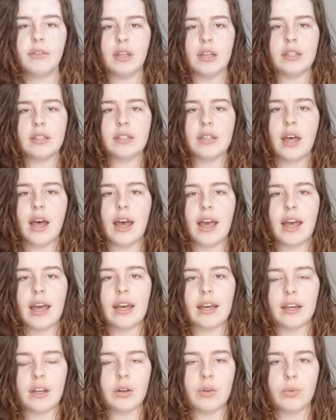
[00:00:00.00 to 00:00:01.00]
this
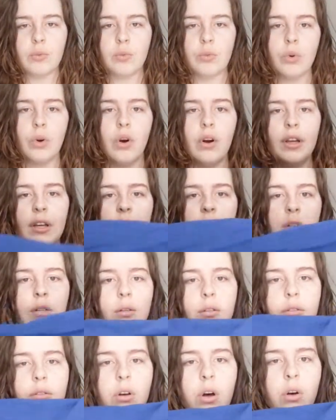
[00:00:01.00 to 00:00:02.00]
like
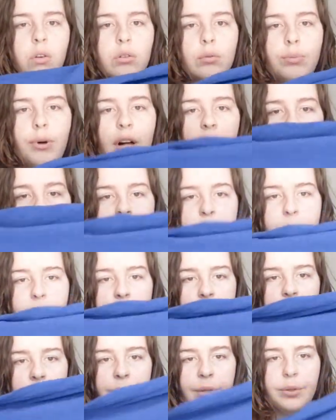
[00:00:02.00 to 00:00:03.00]
royal cobalt
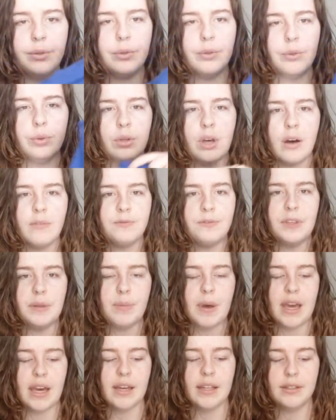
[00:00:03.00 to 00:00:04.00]
blue comfy
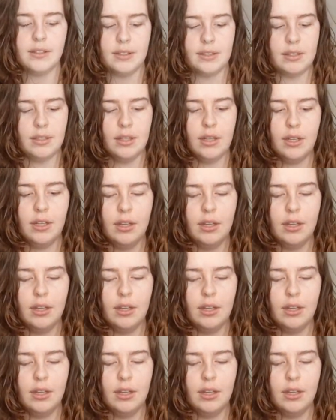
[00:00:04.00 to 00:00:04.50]
pants.